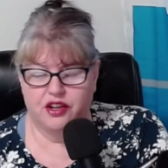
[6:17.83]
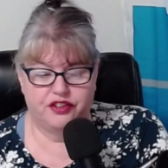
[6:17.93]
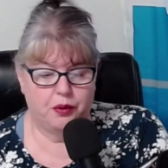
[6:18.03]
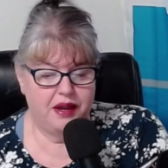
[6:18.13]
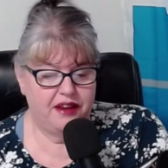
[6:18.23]

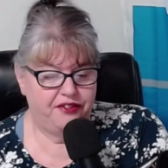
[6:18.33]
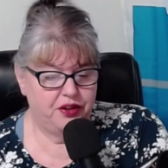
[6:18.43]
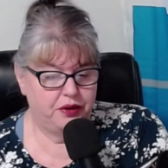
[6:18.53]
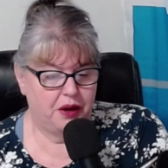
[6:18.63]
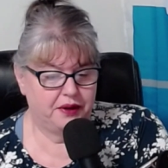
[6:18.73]
So if
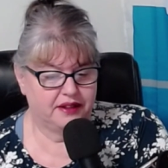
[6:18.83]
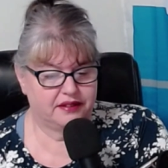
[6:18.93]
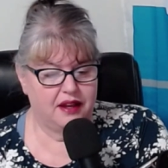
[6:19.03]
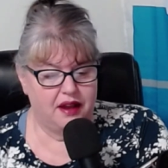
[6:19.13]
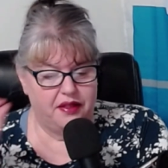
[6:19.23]
you
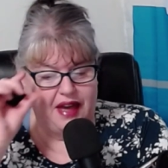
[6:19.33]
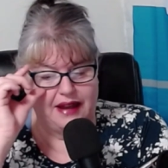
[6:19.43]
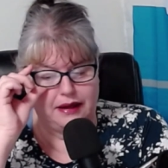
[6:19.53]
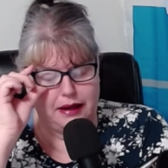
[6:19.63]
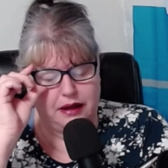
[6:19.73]
notice
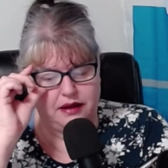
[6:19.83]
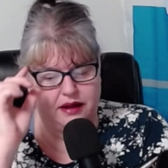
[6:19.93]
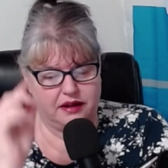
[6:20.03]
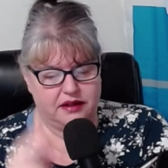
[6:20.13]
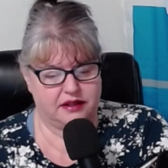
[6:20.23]
that
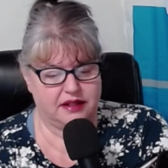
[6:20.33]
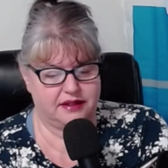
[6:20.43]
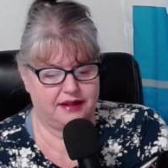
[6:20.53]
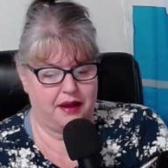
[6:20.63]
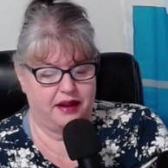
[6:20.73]
in,
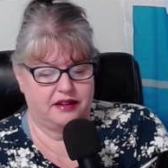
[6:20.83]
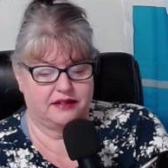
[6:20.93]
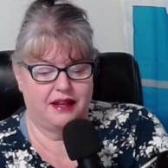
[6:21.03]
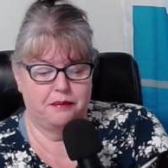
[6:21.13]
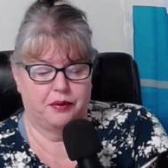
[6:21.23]
Dece- in
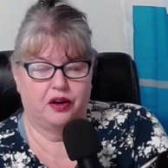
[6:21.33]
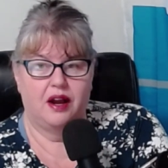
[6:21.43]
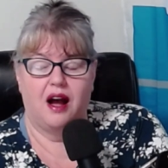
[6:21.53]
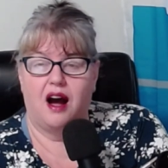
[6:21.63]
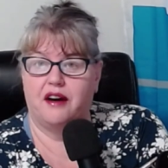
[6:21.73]
December
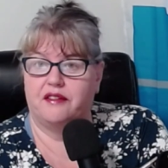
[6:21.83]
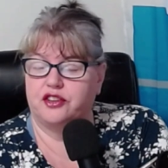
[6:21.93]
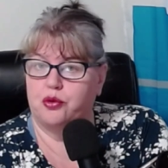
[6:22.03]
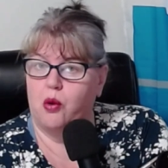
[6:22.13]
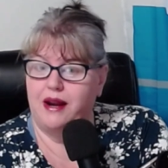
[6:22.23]

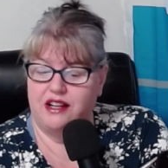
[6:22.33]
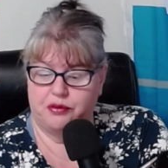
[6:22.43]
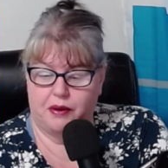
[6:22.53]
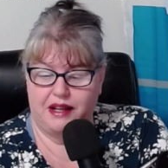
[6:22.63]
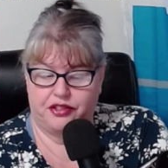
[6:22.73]
of
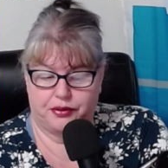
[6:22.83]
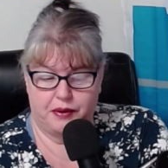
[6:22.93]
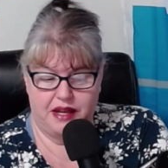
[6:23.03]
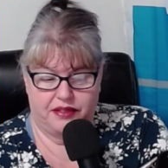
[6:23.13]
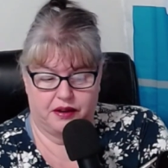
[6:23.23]

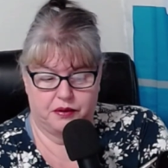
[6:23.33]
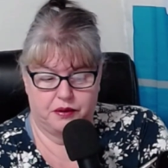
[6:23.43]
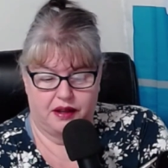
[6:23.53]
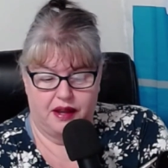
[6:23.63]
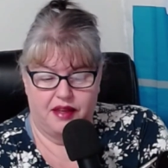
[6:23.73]
2023,
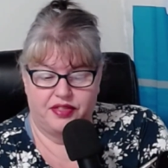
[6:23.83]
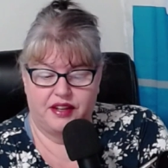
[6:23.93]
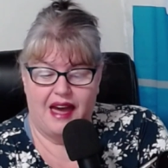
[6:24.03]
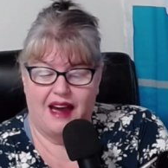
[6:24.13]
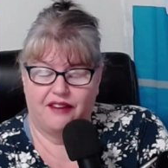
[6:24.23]
though,
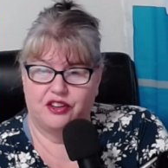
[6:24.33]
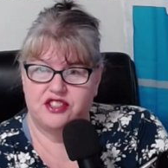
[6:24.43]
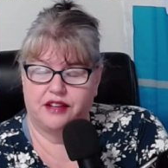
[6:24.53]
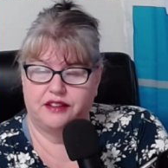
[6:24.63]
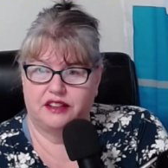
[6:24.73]
the
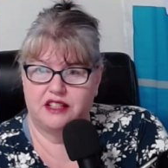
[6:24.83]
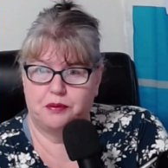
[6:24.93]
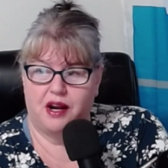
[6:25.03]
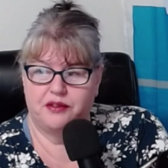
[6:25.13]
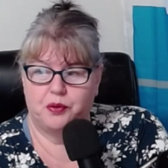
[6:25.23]
average sale to list
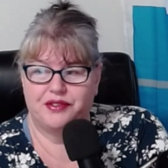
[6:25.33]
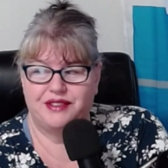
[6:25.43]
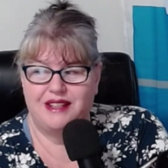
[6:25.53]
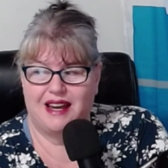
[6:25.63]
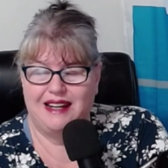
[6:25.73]
price was
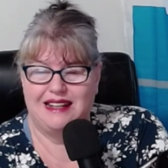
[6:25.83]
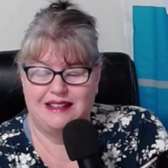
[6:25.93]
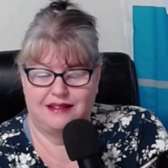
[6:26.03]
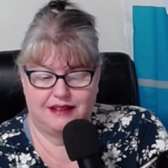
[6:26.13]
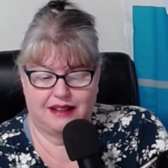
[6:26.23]

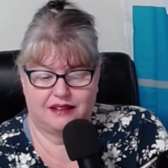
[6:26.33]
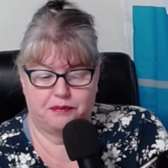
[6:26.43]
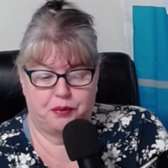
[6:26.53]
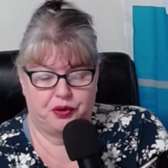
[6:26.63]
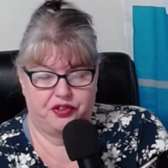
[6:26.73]

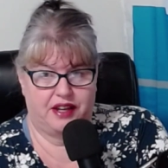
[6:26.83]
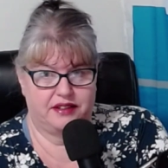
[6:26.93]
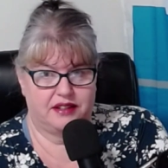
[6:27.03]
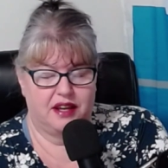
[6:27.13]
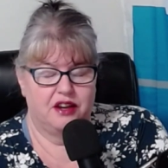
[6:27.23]

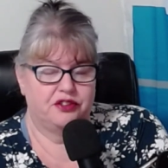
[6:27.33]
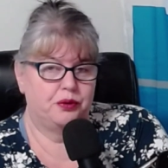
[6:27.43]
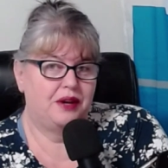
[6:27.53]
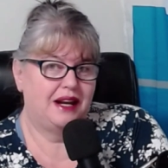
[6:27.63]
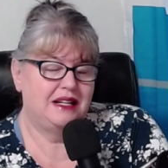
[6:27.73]
96%.
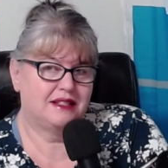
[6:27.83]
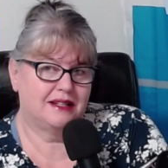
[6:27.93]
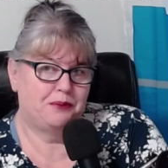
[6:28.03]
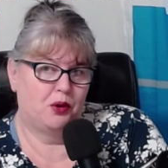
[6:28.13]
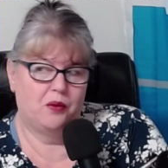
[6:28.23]
So
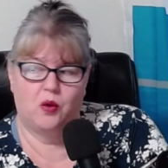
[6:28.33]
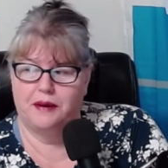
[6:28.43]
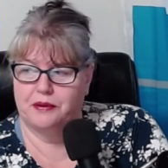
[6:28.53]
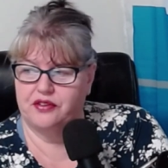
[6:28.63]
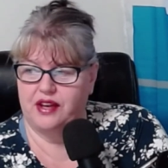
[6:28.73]

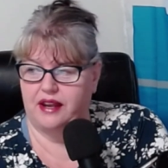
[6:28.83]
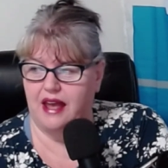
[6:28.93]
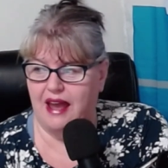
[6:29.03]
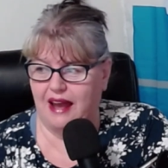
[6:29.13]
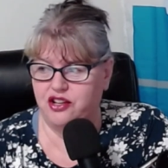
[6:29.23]
96.1%.
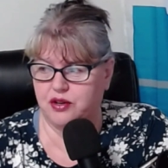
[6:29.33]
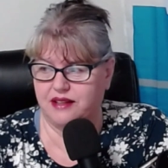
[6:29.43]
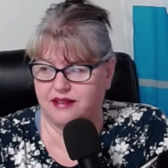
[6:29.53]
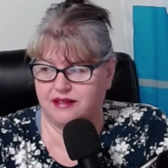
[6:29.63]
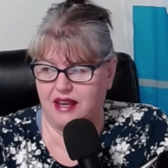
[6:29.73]
And you
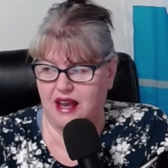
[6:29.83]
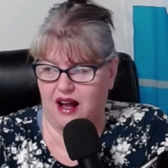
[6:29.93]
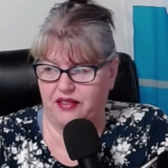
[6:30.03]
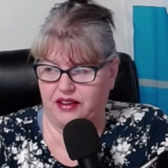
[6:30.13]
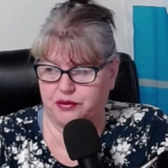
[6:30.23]
can see
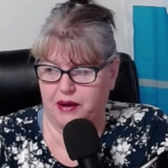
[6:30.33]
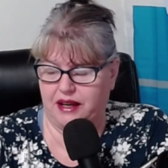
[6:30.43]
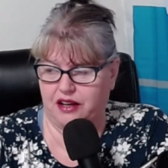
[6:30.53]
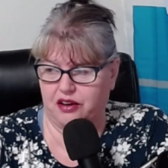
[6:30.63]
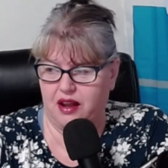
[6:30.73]
on this
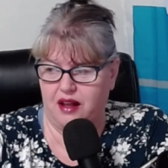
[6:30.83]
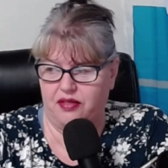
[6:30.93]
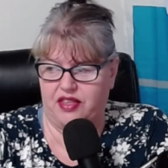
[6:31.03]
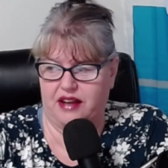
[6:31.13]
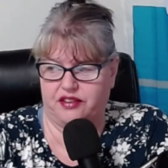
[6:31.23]
right here
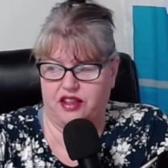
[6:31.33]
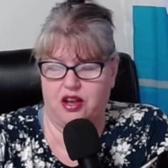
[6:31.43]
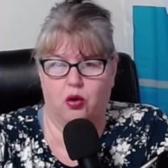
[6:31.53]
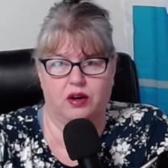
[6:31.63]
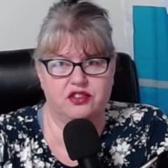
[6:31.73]
that
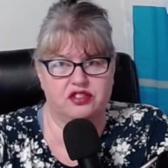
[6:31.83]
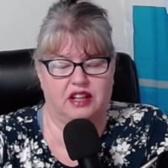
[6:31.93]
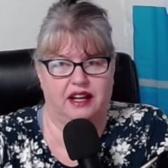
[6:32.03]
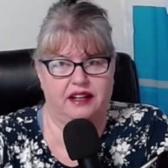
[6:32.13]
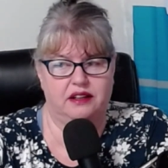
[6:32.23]
the orange
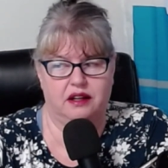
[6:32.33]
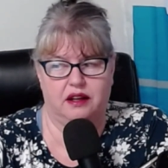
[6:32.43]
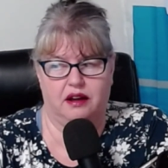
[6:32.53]
line